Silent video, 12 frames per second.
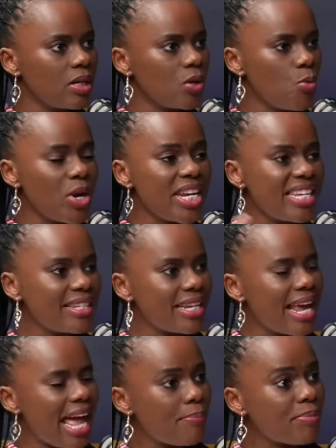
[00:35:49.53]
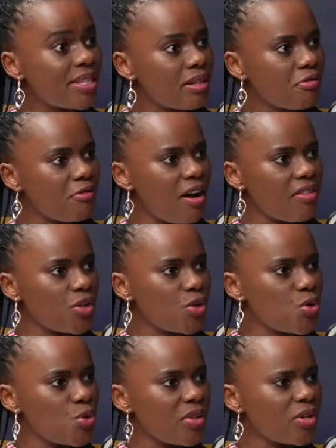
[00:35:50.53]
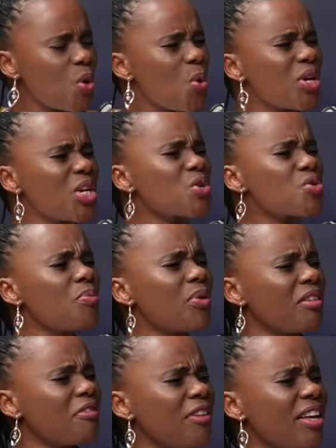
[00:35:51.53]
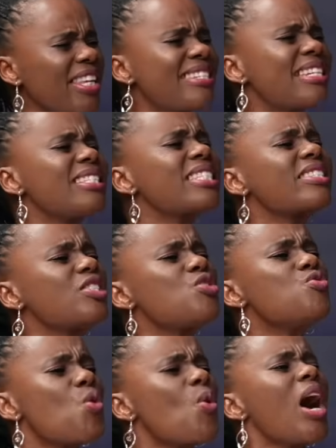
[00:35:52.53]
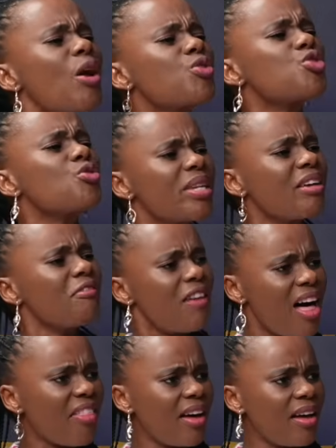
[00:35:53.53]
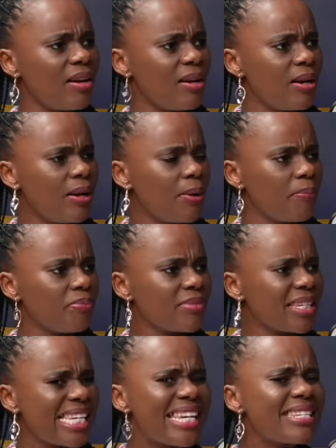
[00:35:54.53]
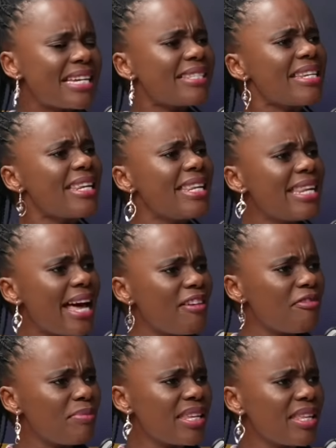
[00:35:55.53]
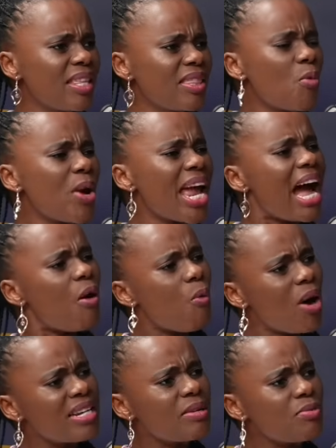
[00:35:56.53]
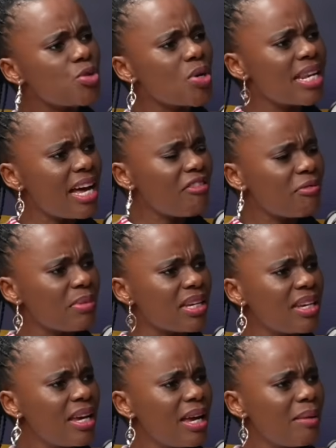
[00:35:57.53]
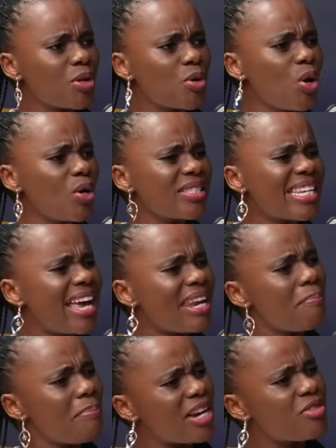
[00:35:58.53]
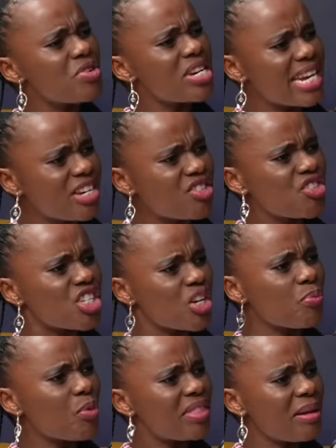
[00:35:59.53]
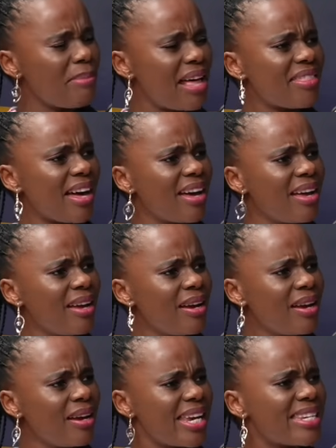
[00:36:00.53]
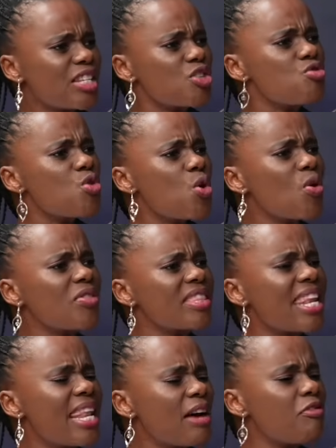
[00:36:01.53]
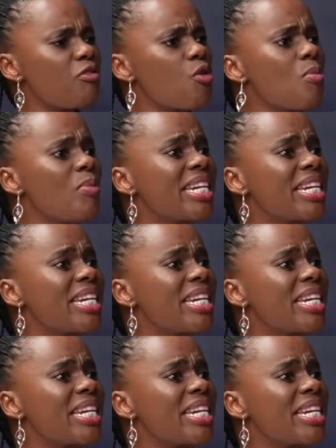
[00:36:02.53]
When he's an absent father, you know that, oh, he grew up with a father. He doesn't really know how to be a father. Mm. He doesn't love me the way I want him to love me because he had a bad relationship with the mother. He doesn't know the love of a woman.